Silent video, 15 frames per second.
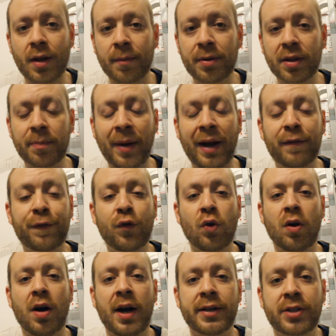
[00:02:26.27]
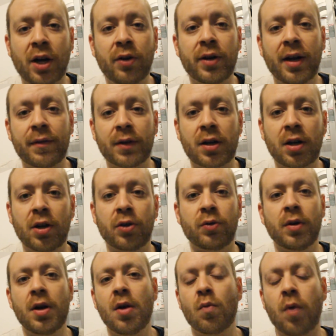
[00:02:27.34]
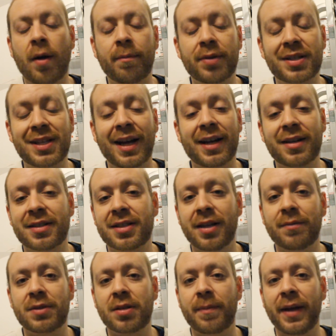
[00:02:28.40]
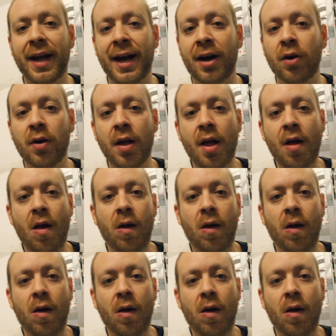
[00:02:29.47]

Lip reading: But the back four, I don't have a clue. Wan-Bissaka seems to be out.